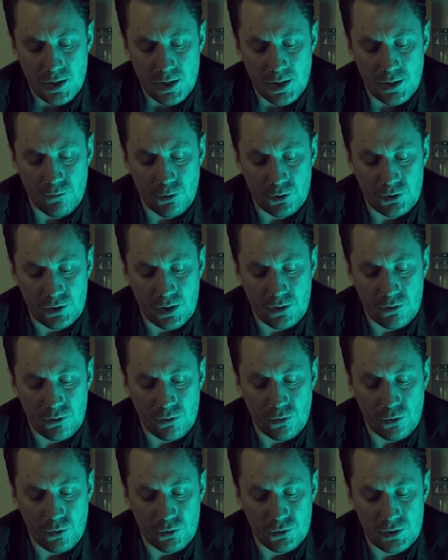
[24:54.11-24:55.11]
and what he had
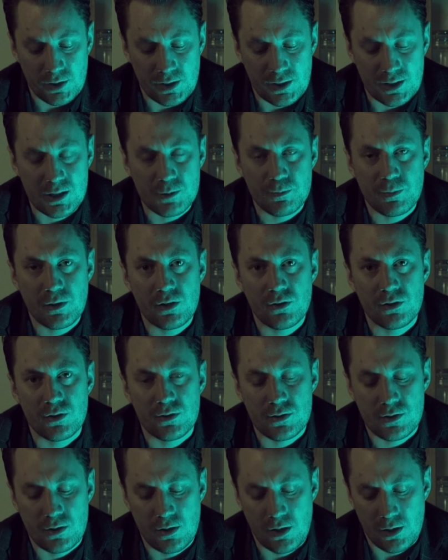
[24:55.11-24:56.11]
thought he had
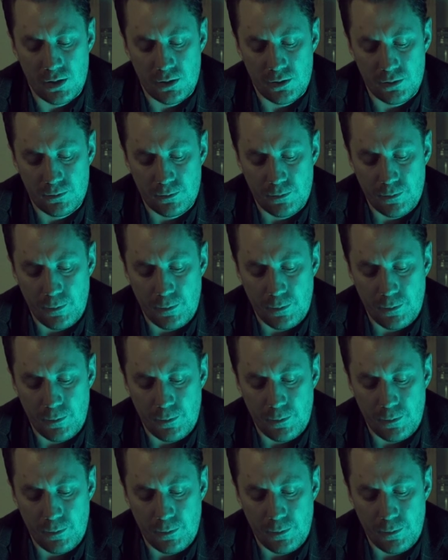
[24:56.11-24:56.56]
experienced there.